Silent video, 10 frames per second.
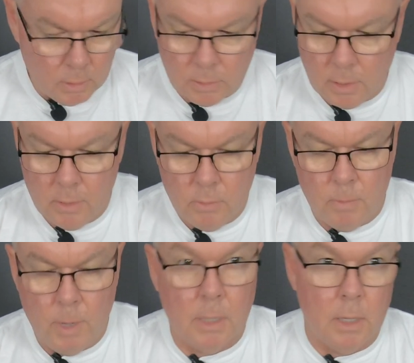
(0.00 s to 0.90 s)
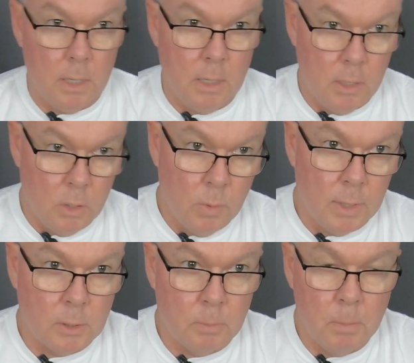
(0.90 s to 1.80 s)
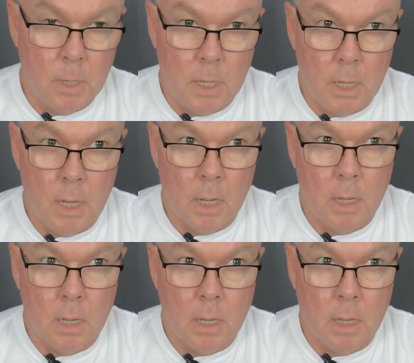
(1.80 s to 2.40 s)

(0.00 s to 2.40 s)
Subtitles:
I tell you about the USB